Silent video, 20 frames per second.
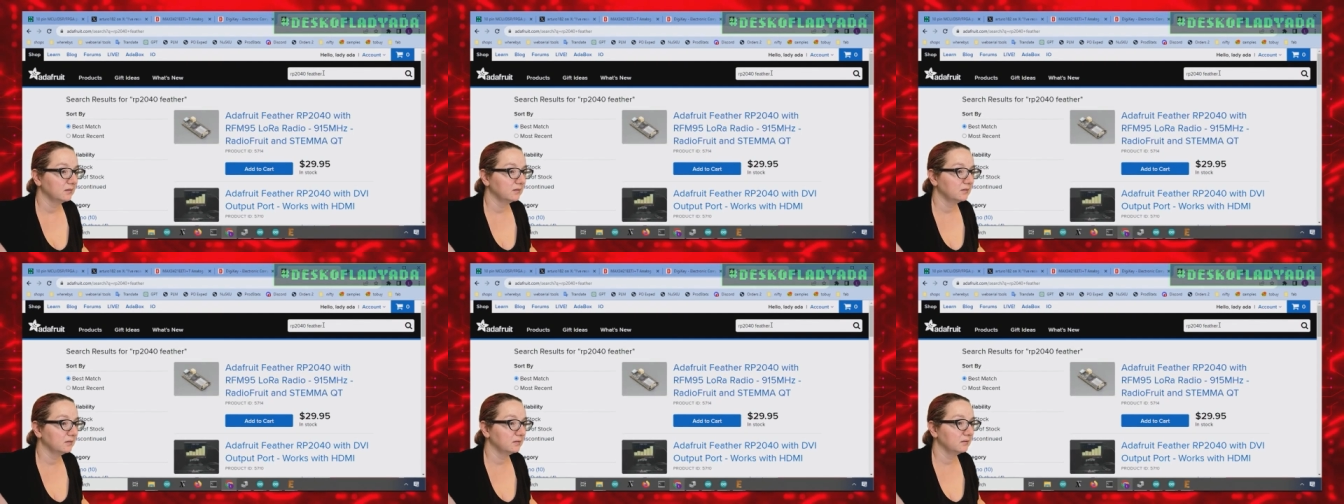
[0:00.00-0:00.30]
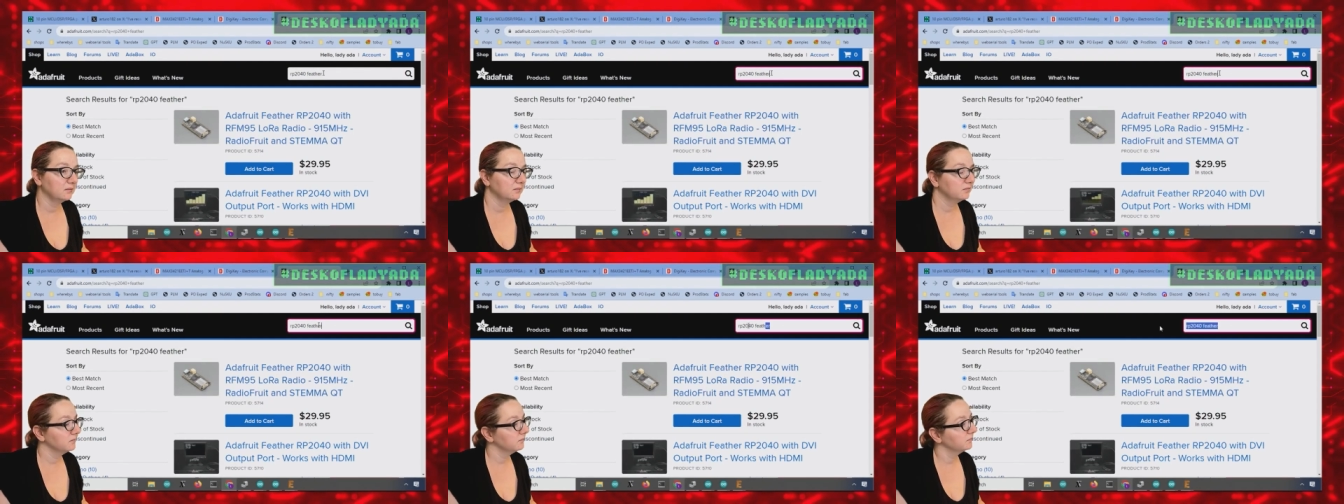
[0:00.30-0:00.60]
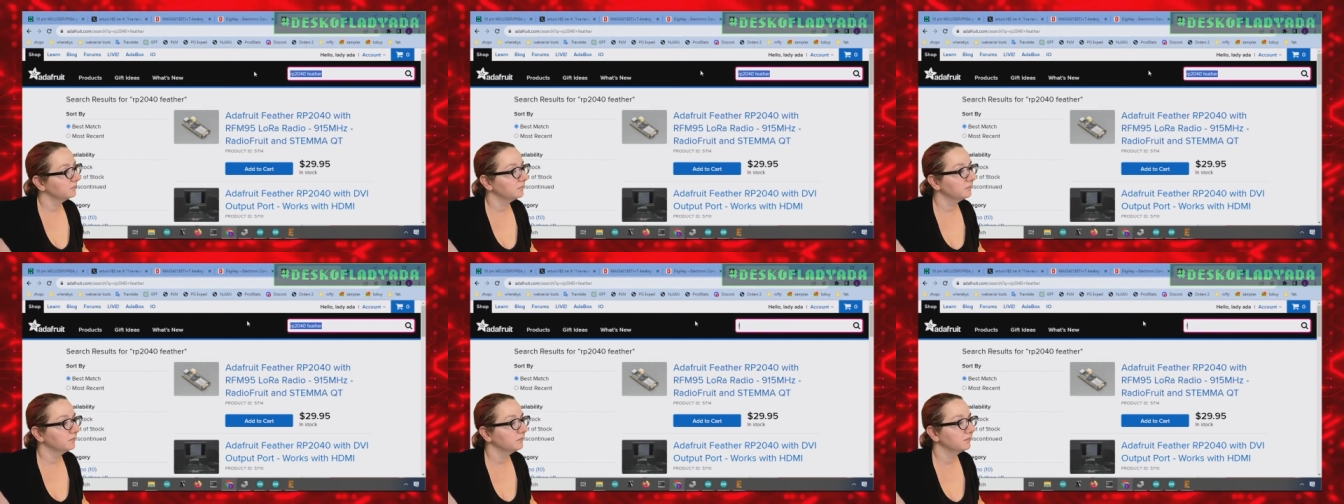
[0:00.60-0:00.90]

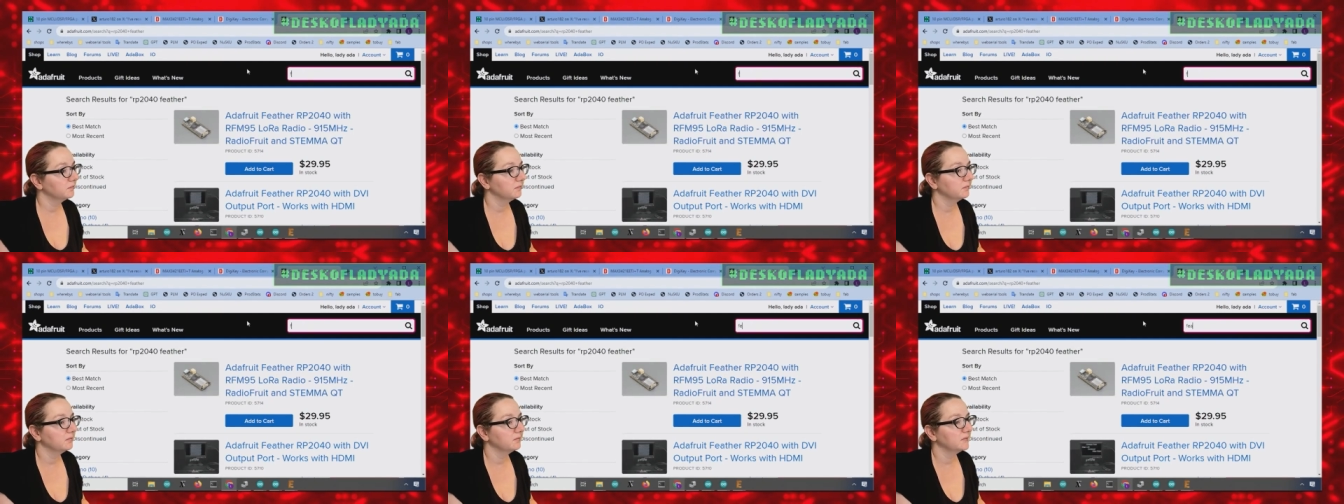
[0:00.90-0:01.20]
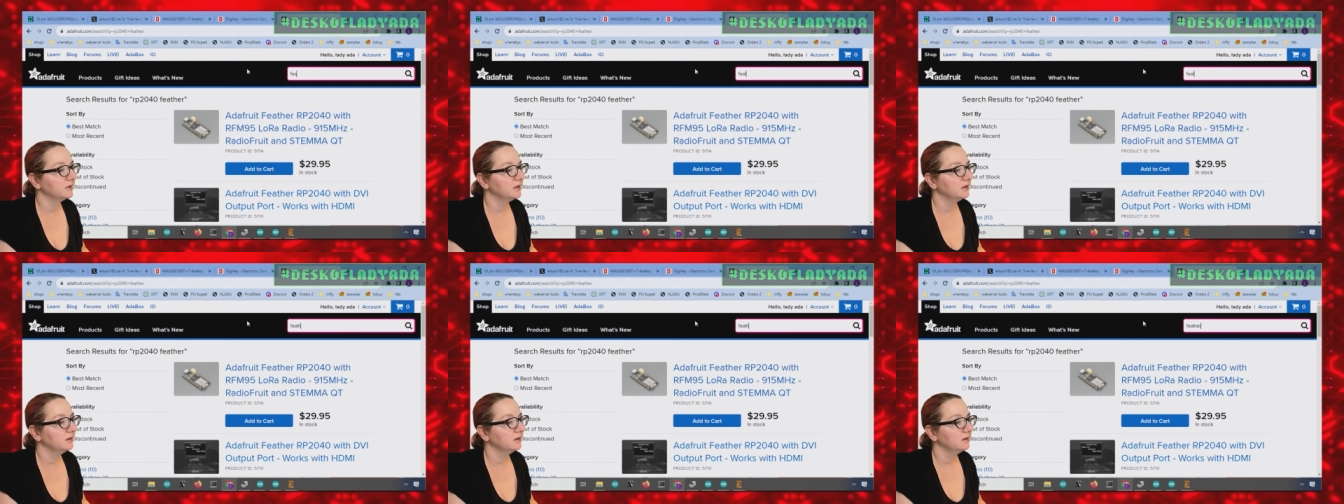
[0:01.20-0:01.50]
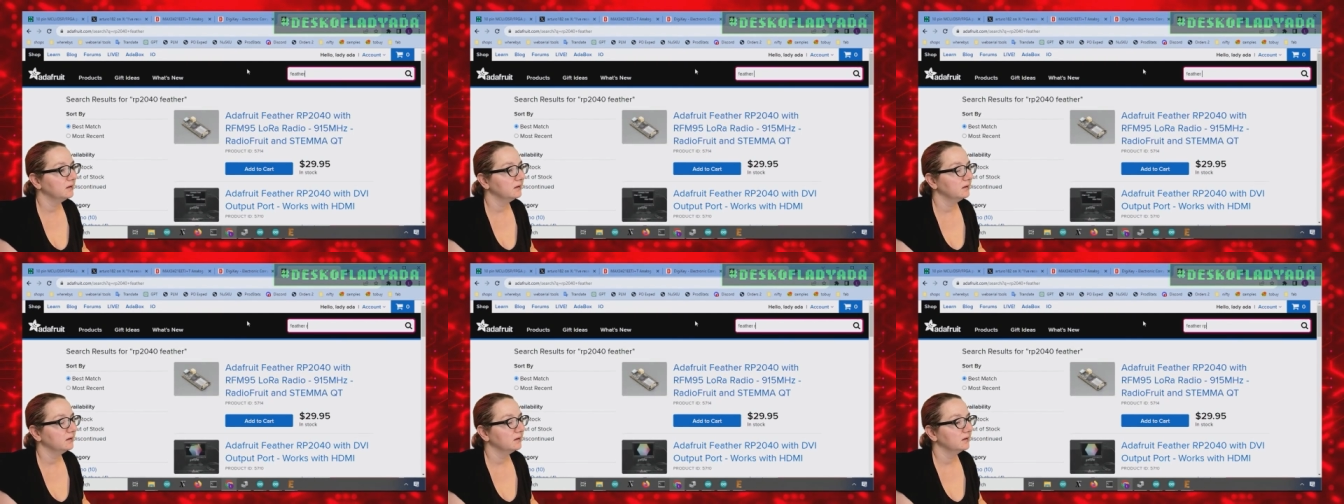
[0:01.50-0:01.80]
I
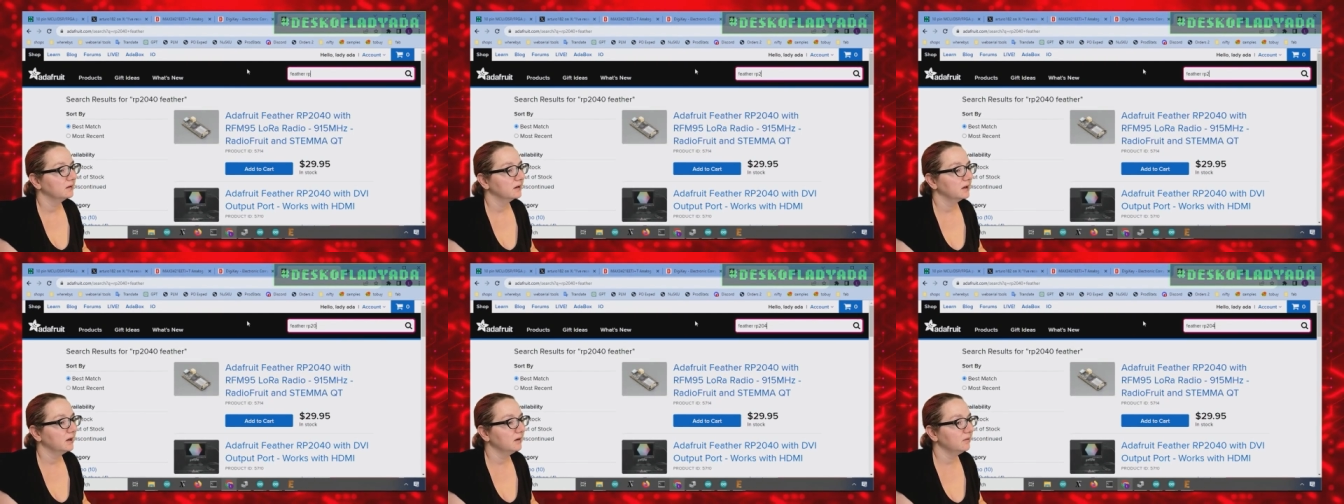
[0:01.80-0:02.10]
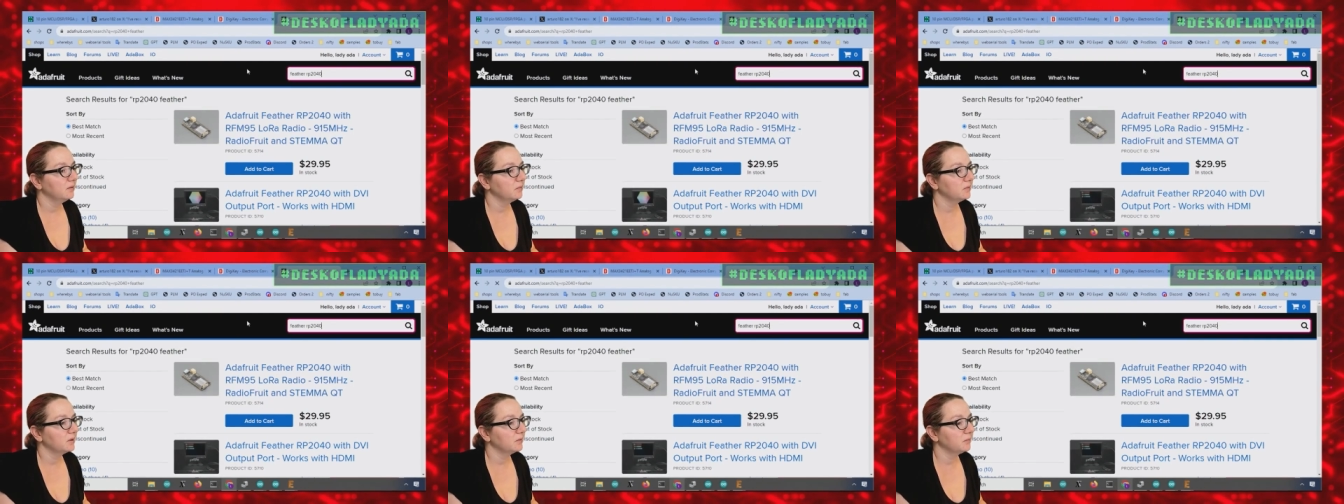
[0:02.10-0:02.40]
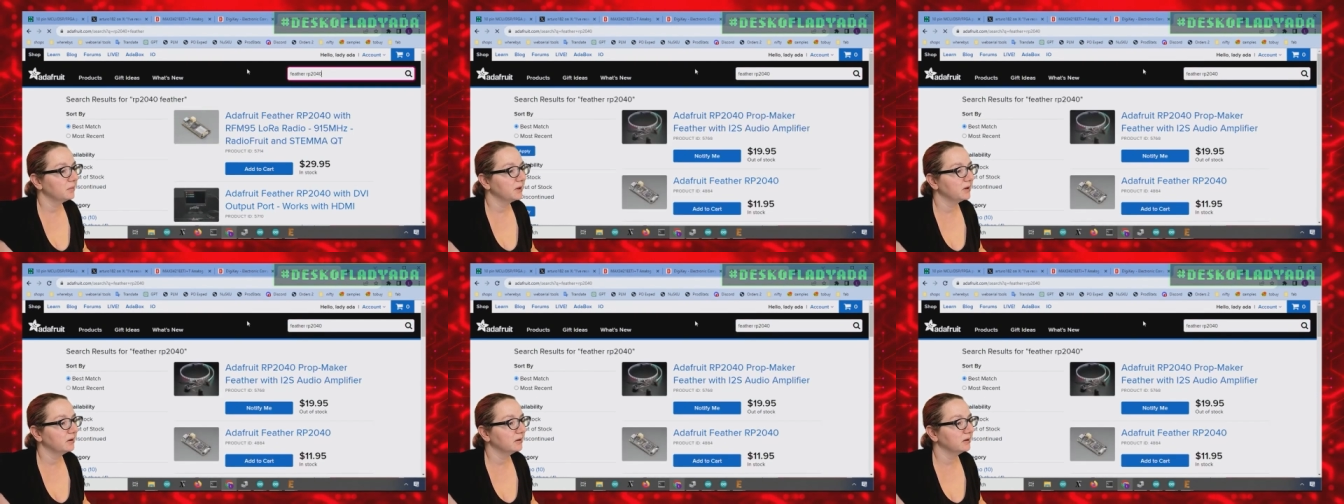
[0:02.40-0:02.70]
can't remember
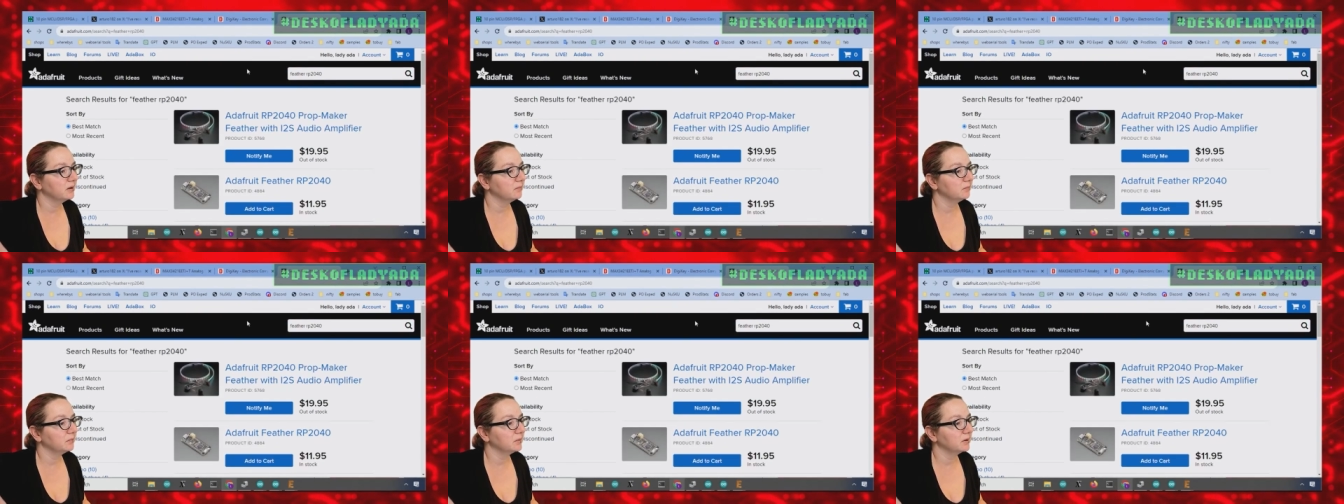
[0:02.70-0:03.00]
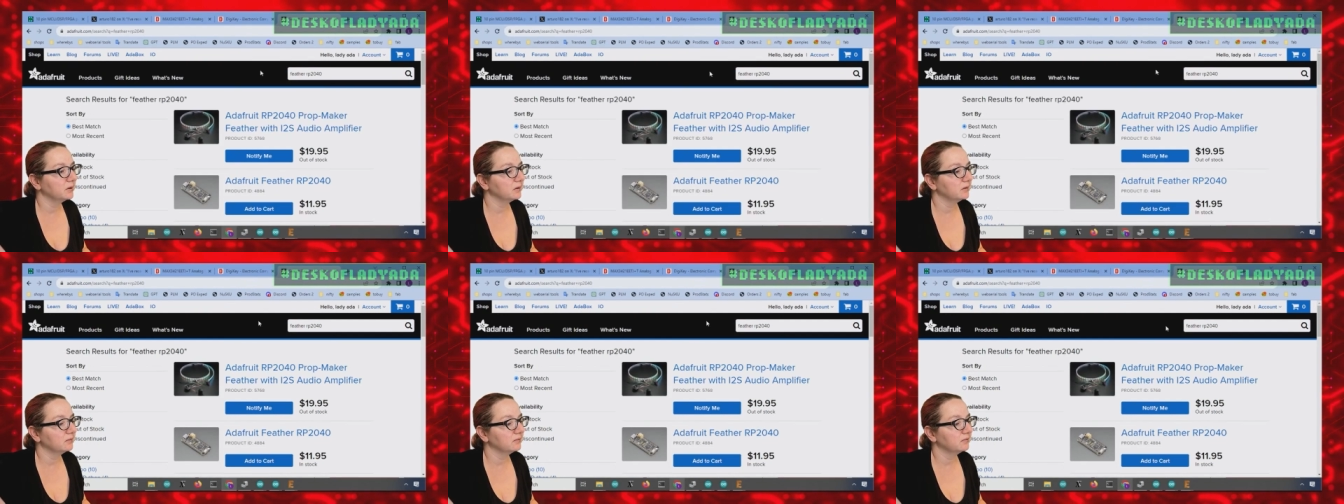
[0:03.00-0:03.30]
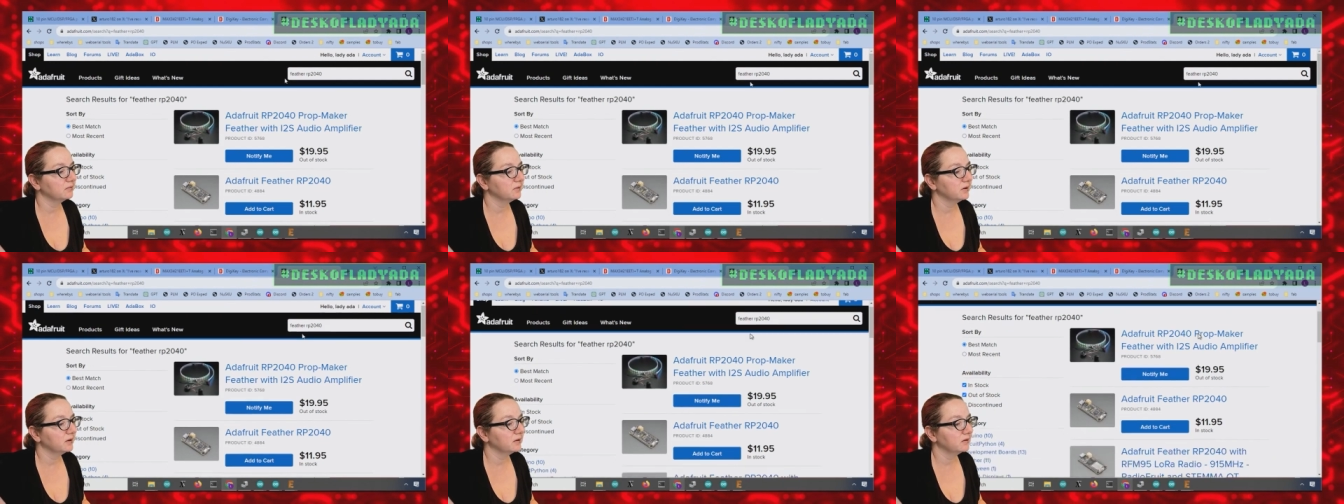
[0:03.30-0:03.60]
the part number.
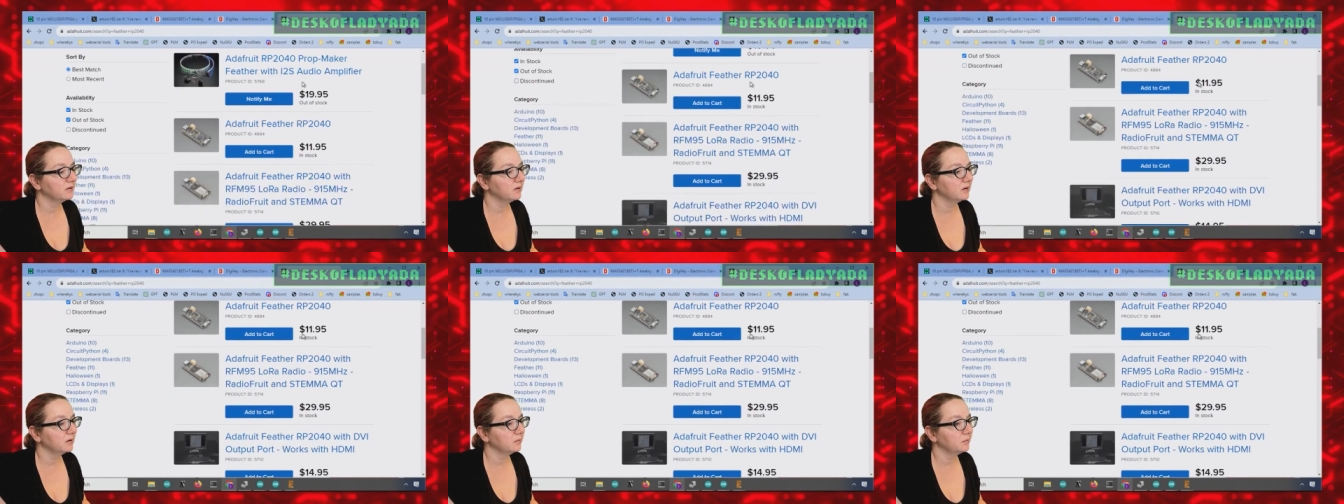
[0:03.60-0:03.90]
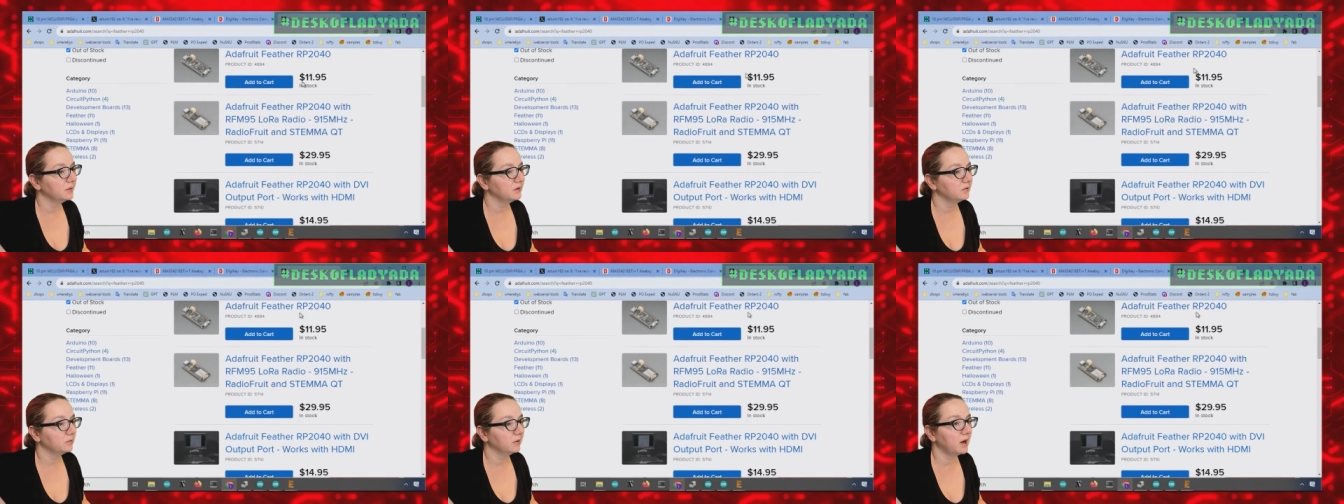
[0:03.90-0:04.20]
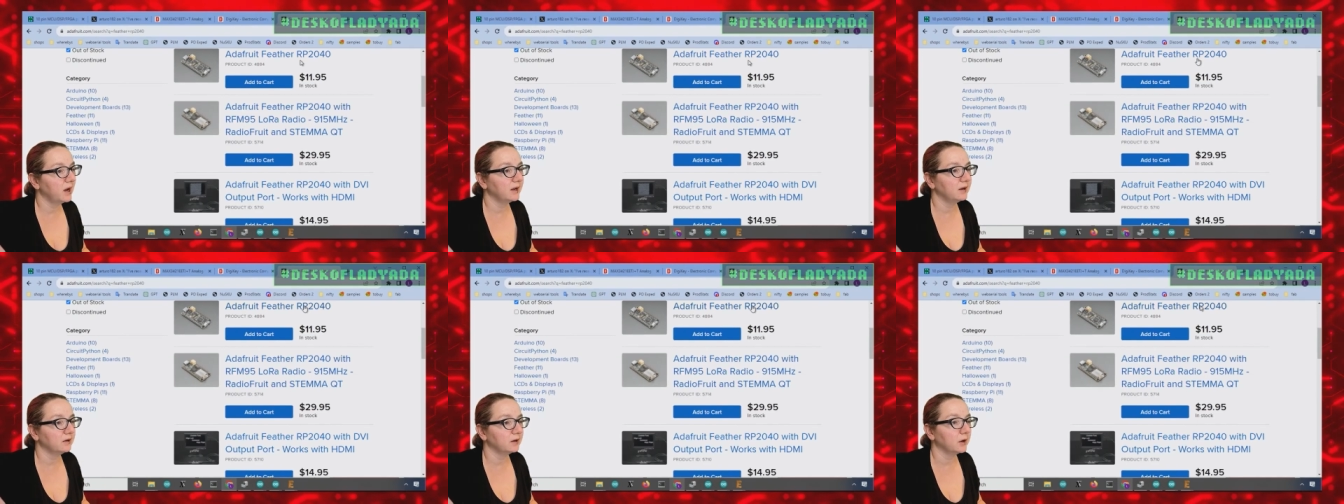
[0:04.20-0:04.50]
Feather R P
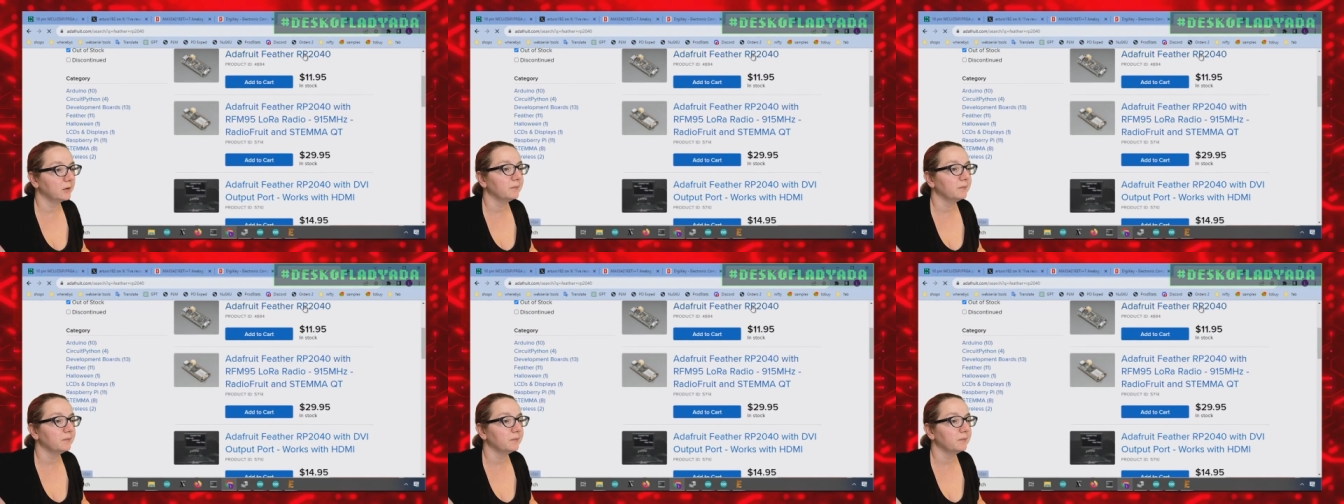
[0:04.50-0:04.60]
two. Ah, here